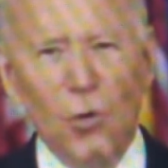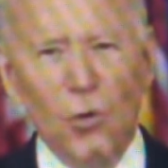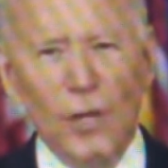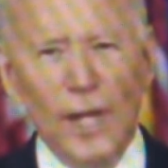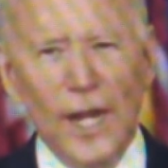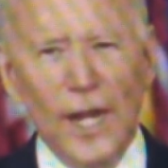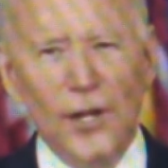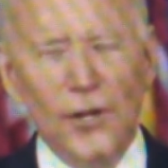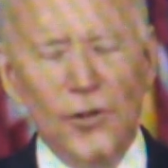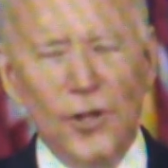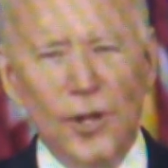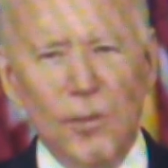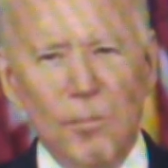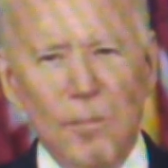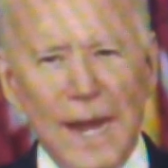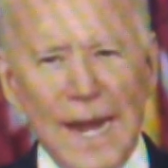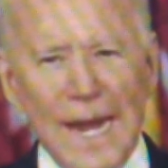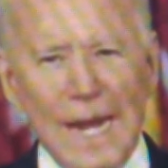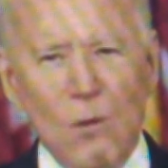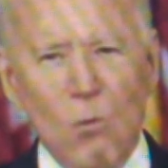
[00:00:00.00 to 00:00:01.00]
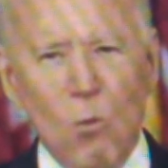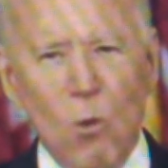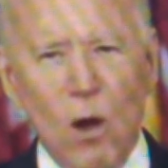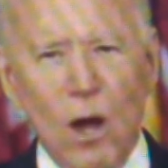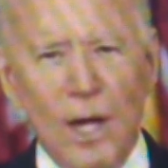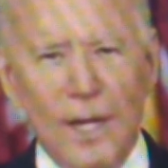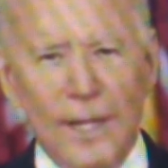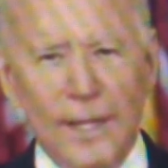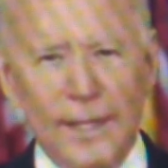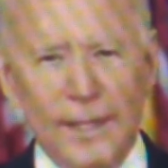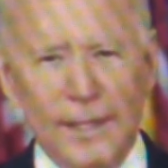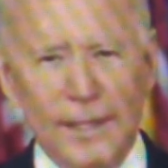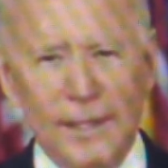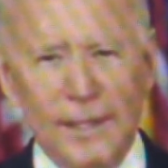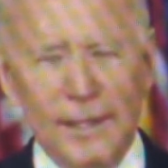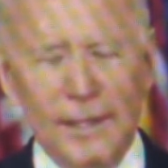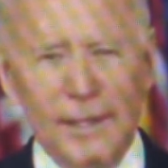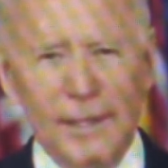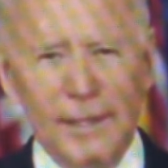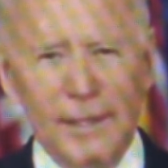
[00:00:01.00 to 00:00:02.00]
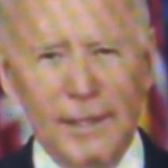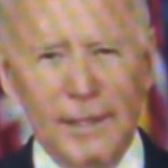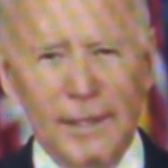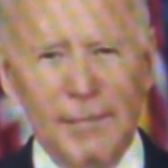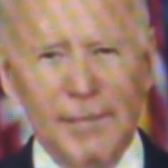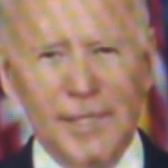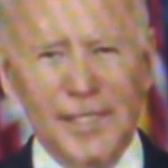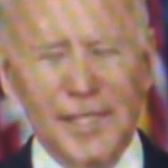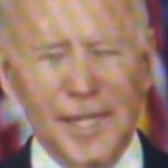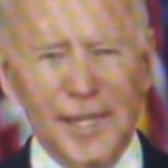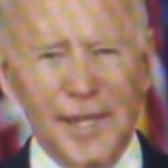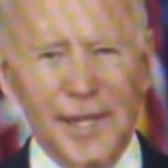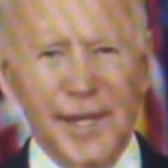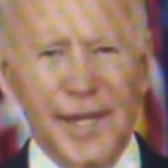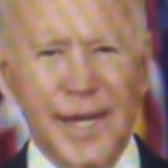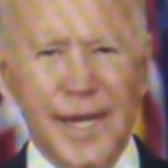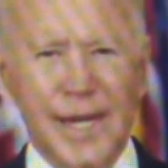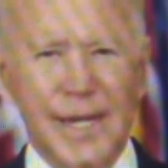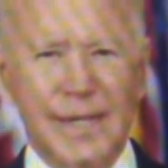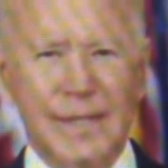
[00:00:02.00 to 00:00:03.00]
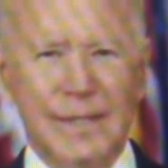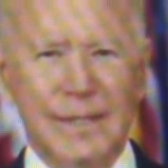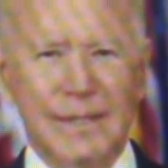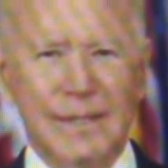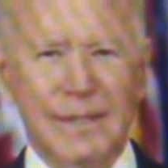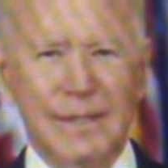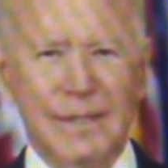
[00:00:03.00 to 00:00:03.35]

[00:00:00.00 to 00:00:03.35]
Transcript: later than May 1. Let me say that again.